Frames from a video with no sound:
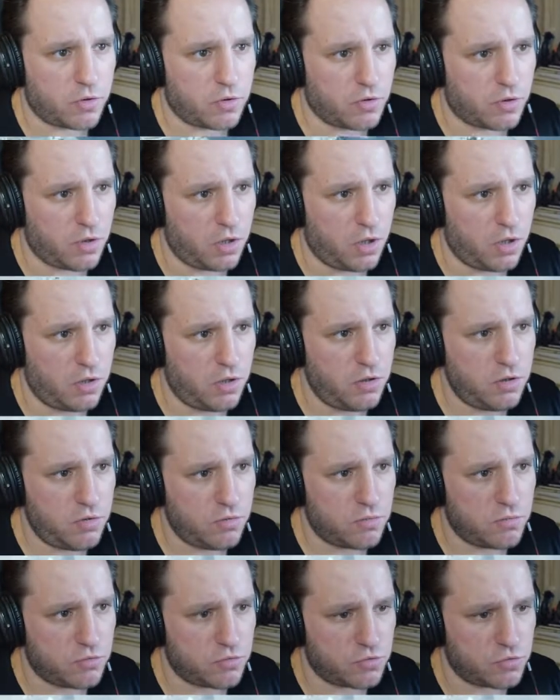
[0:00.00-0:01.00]
Okay,
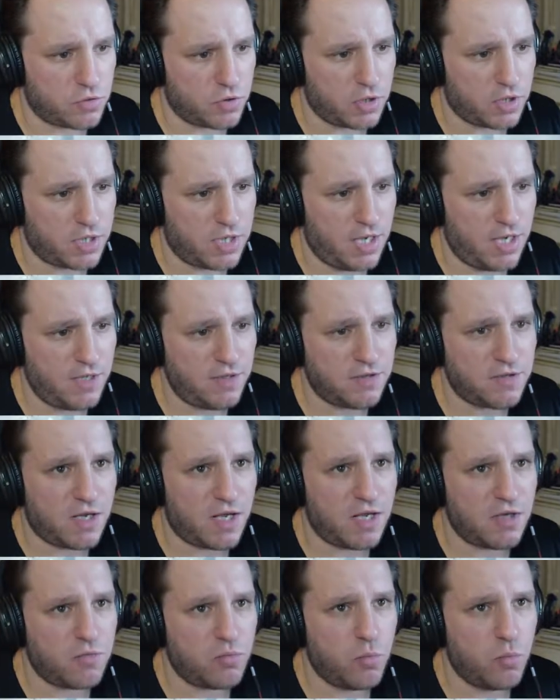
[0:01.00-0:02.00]
so I can't
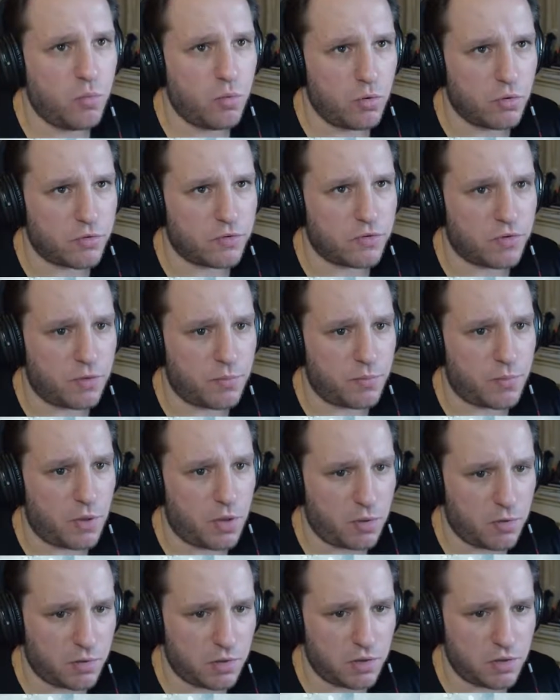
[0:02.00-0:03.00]
get wood
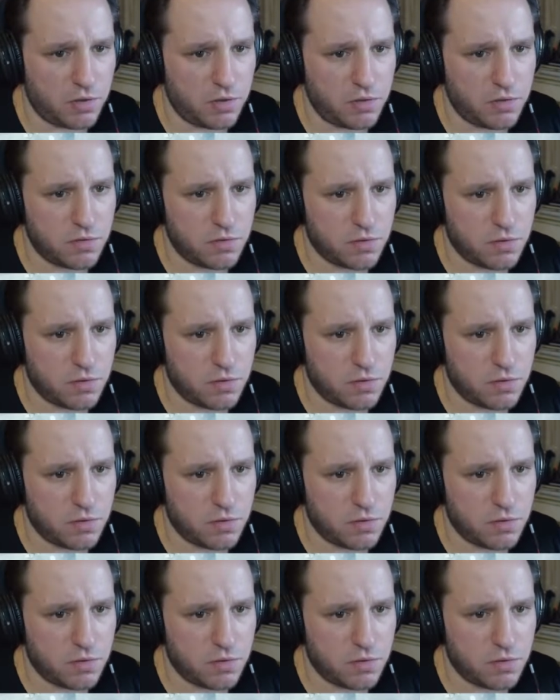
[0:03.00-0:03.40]
apparently.